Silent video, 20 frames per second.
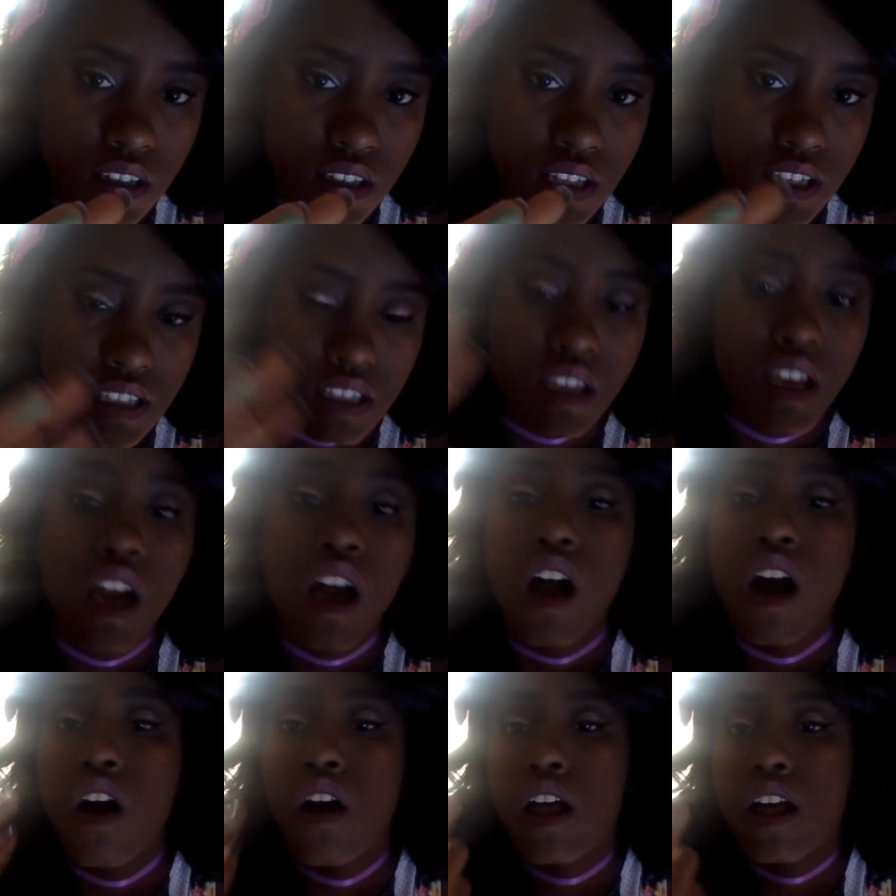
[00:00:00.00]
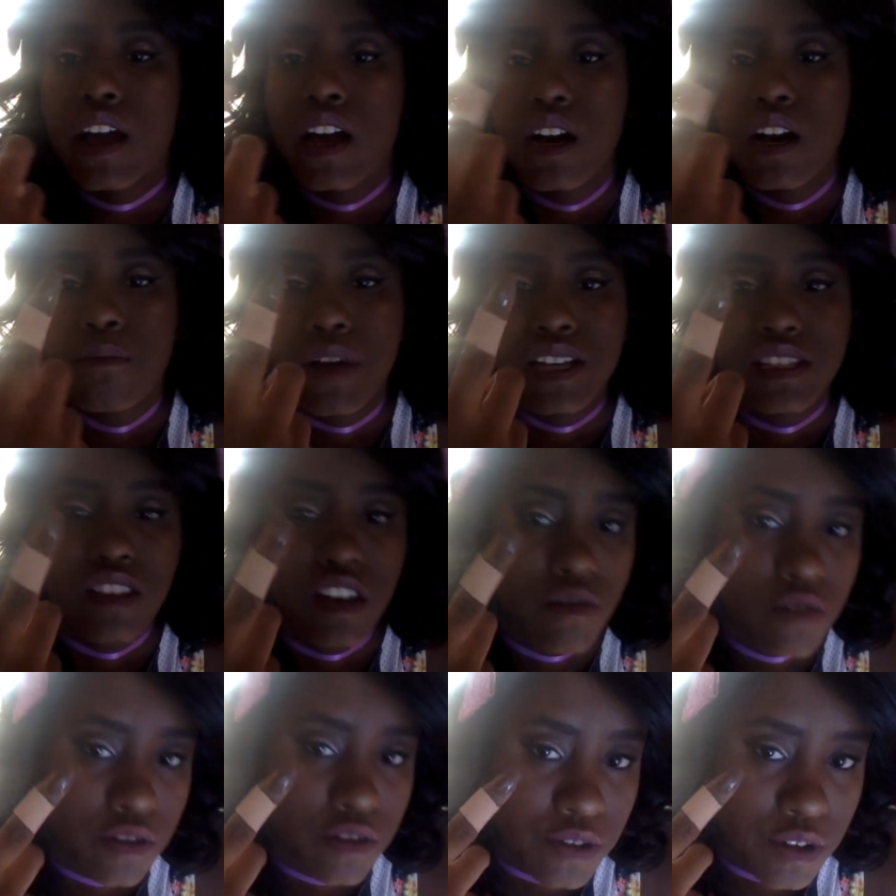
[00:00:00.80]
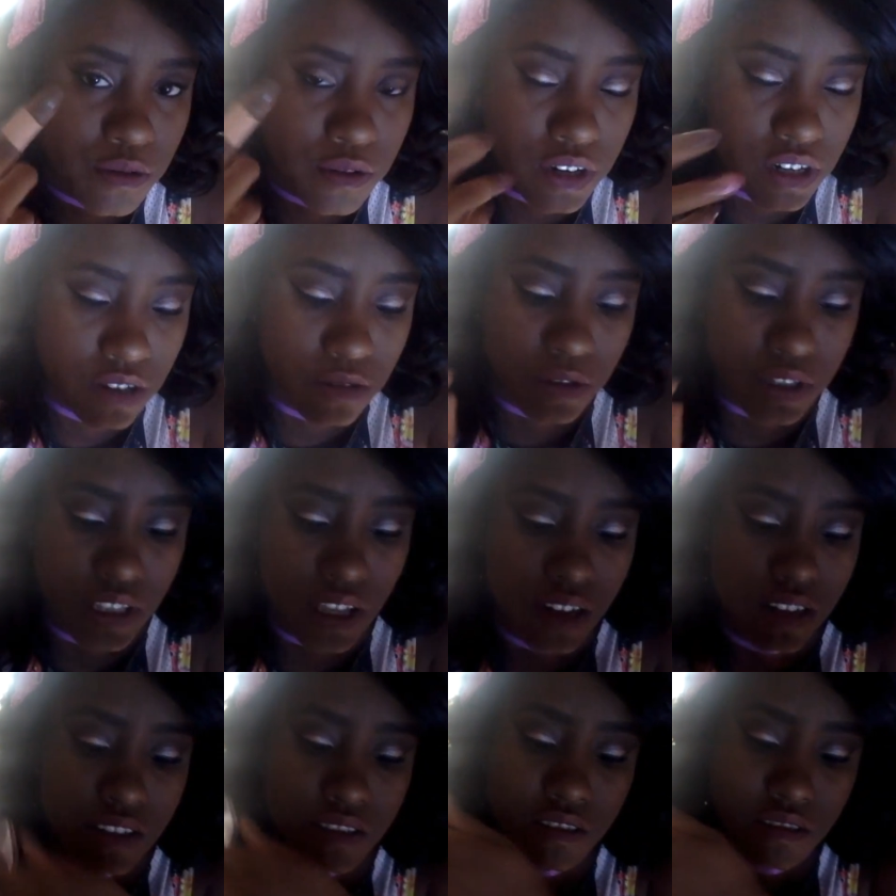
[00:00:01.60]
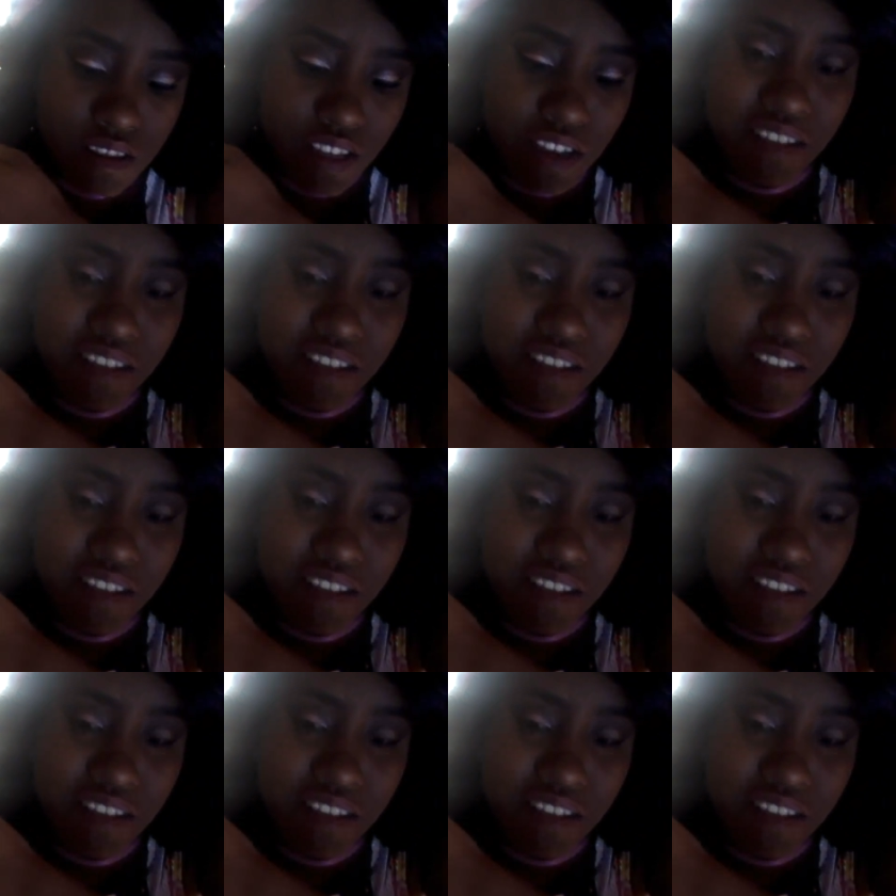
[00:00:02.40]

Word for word: Let's see. Oh, I cut myself if you're wondering what that is.